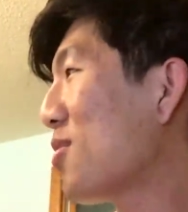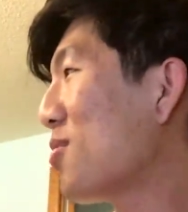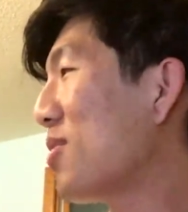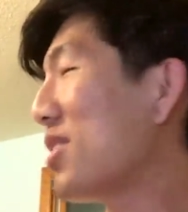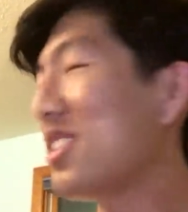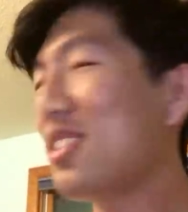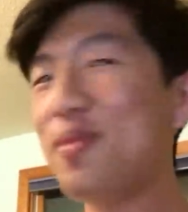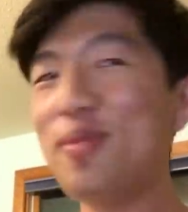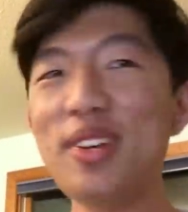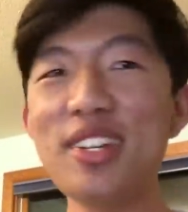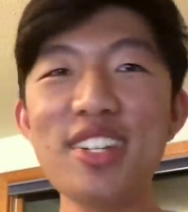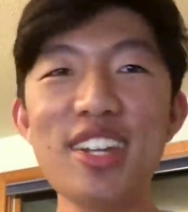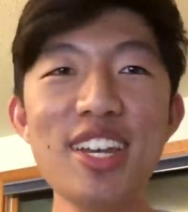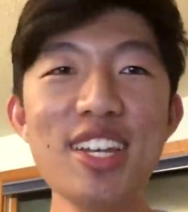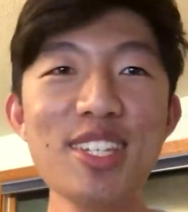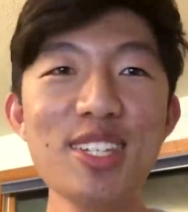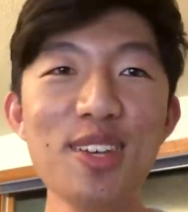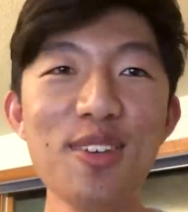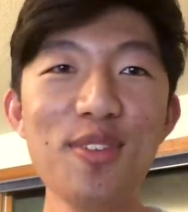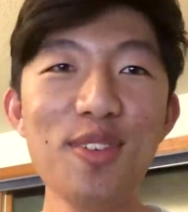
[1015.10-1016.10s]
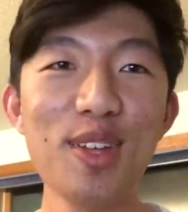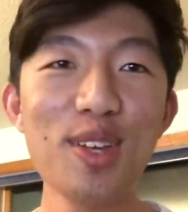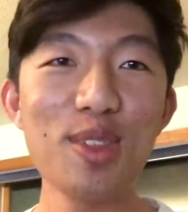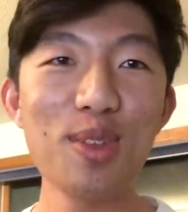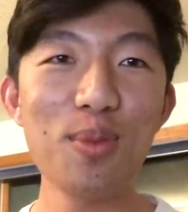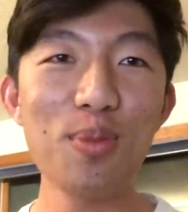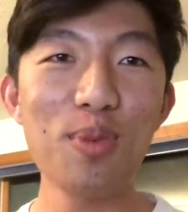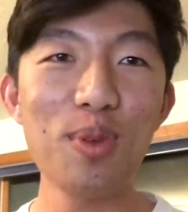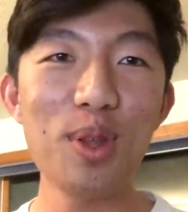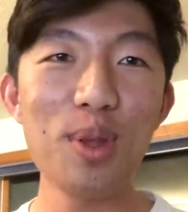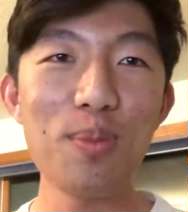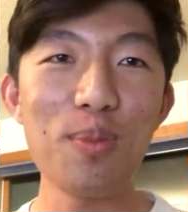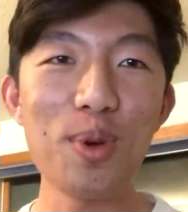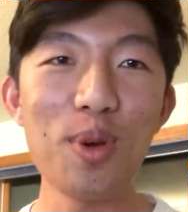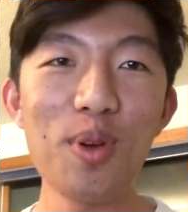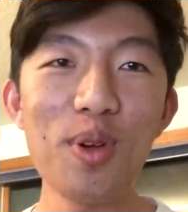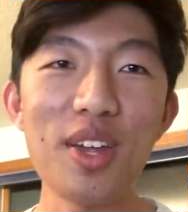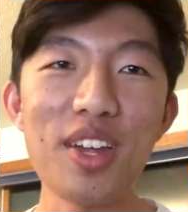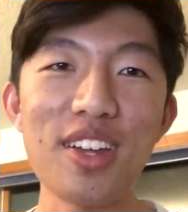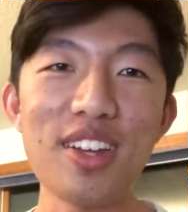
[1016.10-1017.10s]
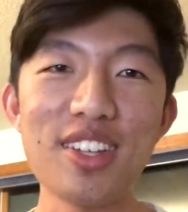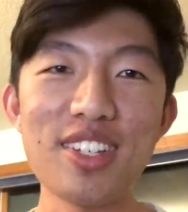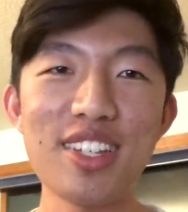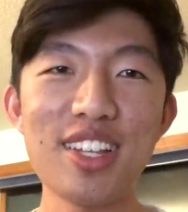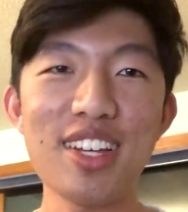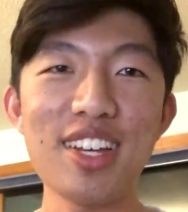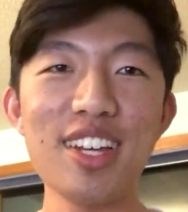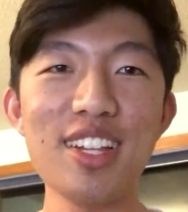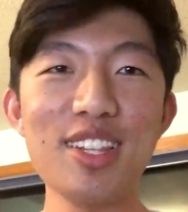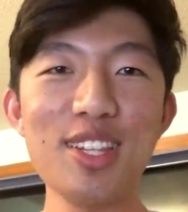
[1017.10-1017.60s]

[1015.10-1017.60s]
My, my days, I feel like they're pretty boring because like I